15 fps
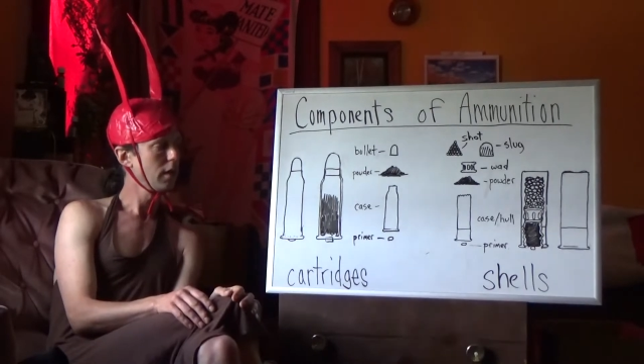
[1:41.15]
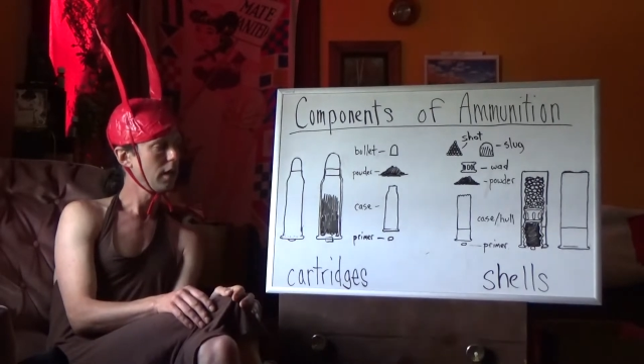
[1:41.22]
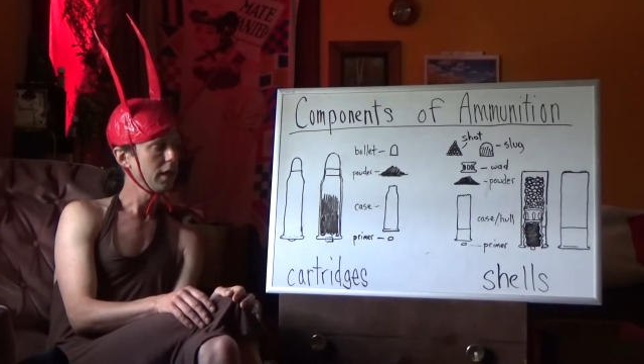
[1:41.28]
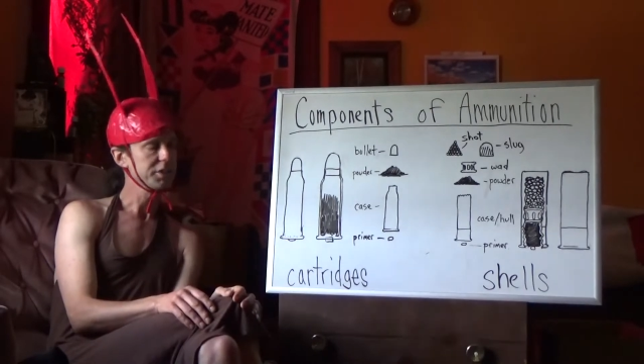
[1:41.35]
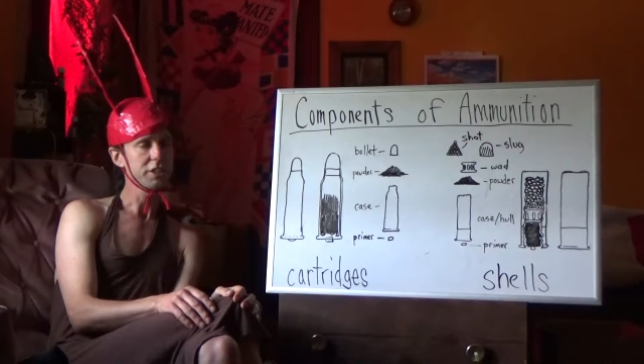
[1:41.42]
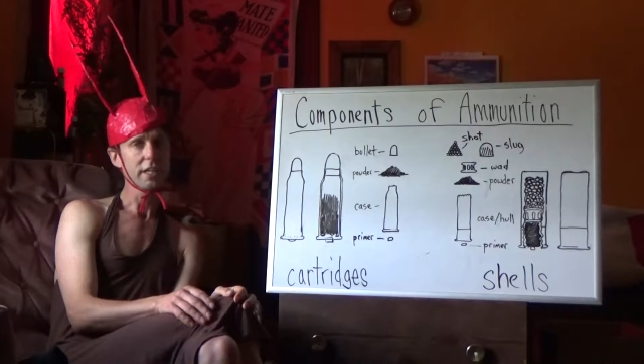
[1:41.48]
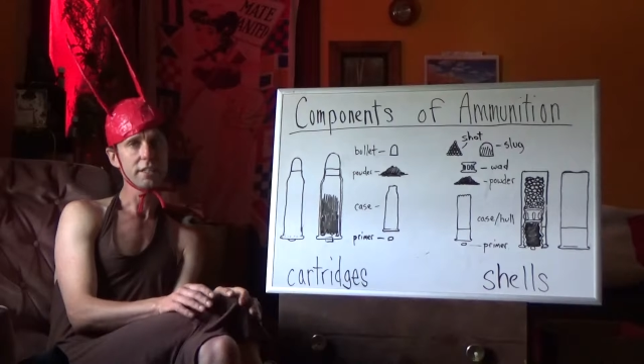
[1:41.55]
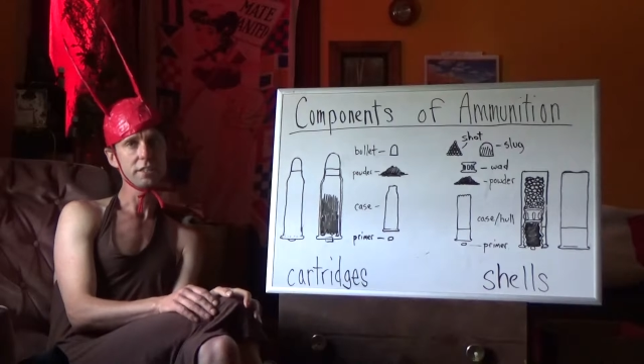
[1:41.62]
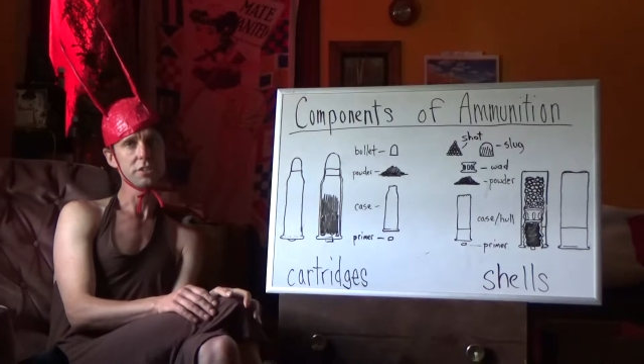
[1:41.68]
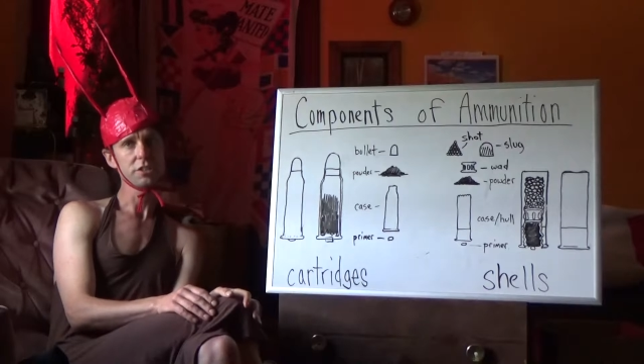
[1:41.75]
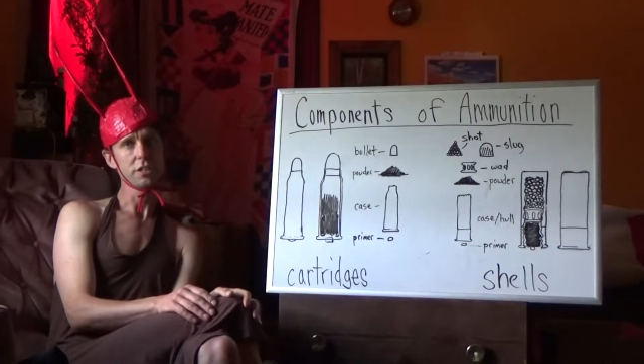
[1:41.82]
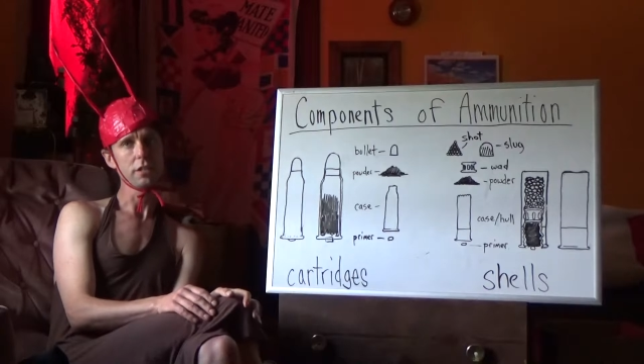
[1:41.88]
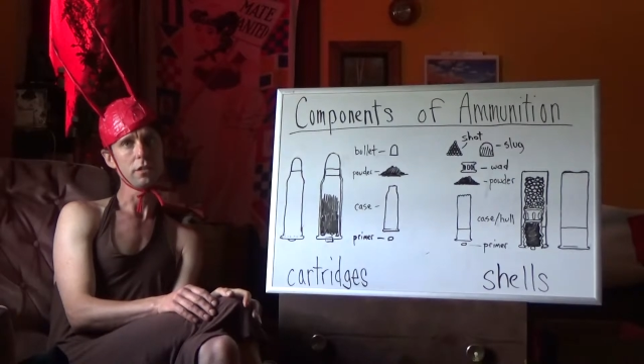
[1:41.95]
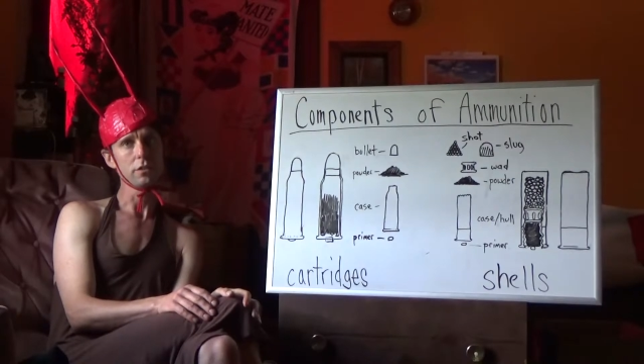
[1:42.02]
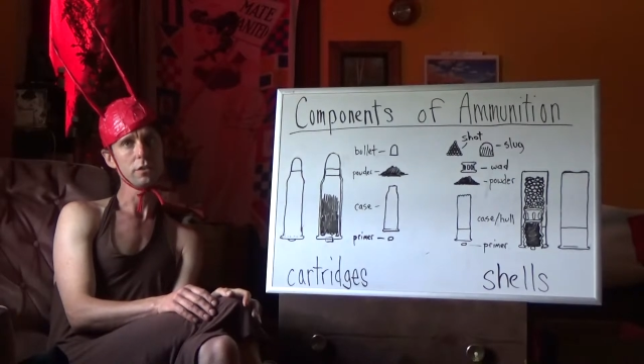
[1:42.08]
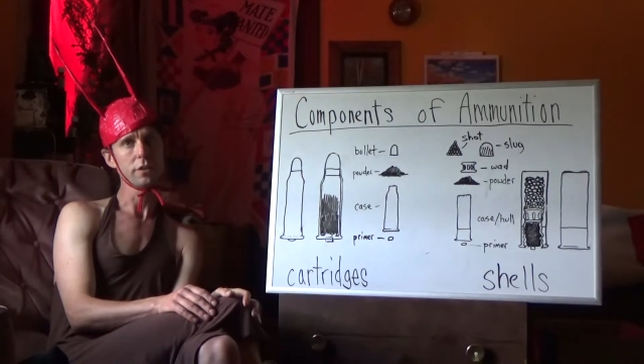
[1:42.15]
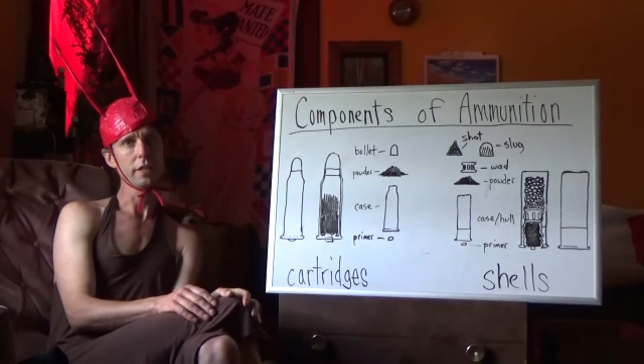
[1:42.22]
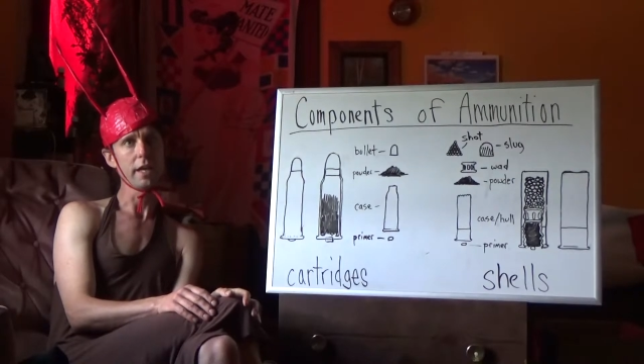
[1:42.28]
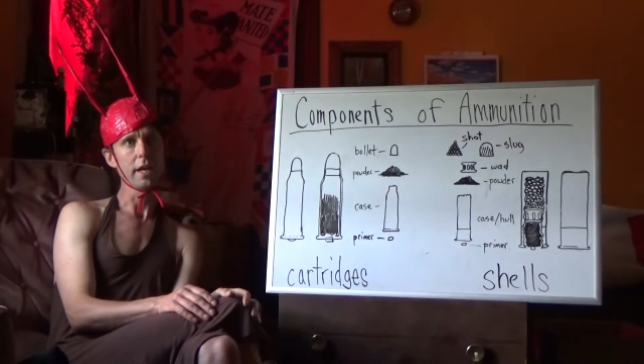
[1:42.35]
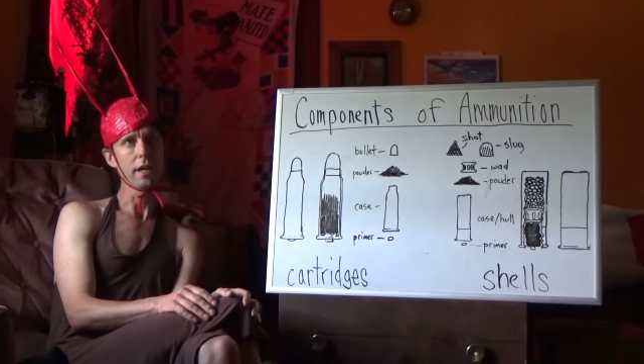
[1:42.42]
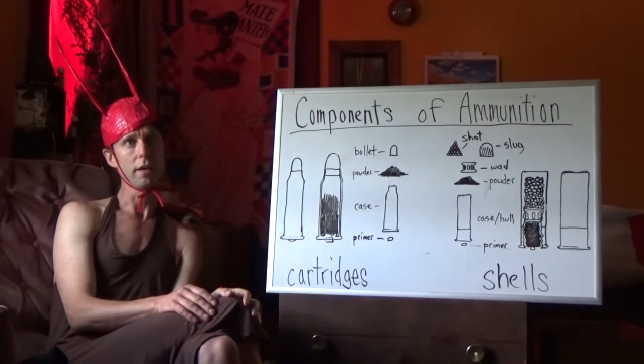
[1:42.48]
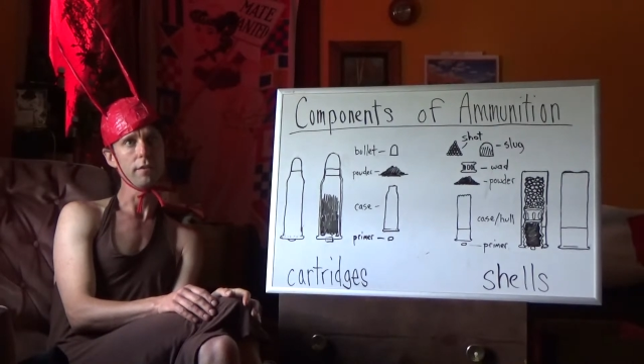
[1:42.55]
A shotgun shell could
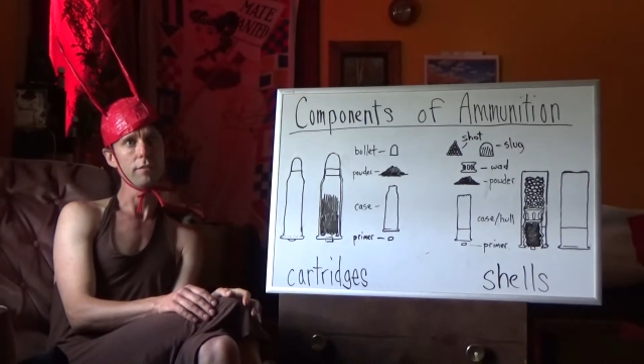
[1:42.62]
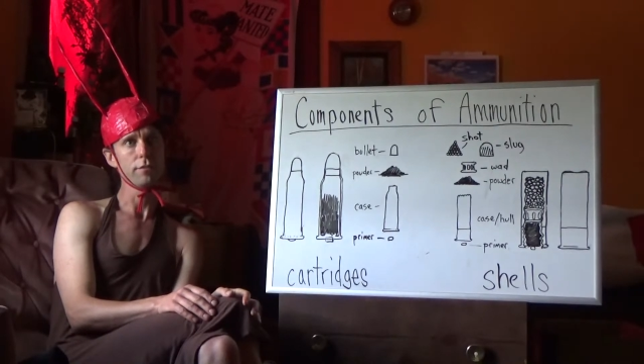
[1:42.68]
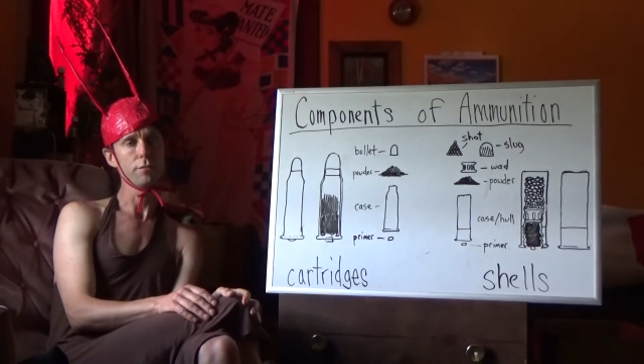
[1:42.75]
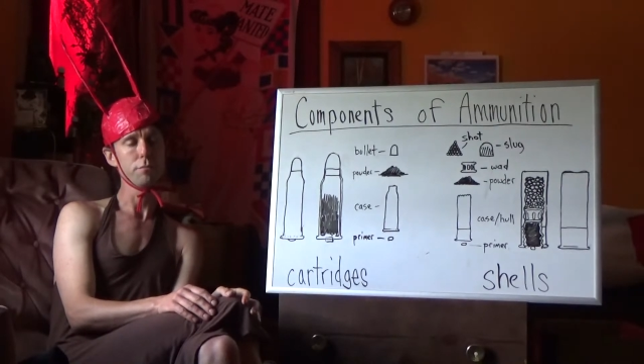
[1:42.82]
have